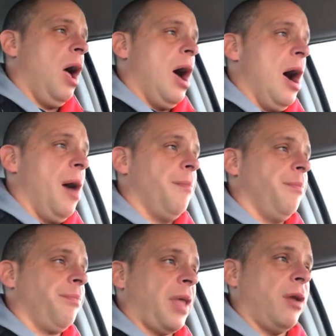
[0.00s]

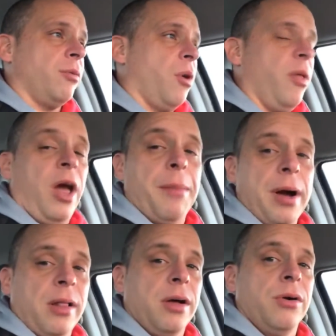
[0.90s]
I don't know a lot
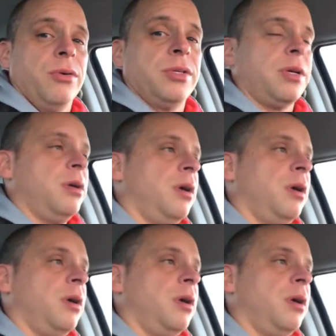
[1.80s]
about clothes.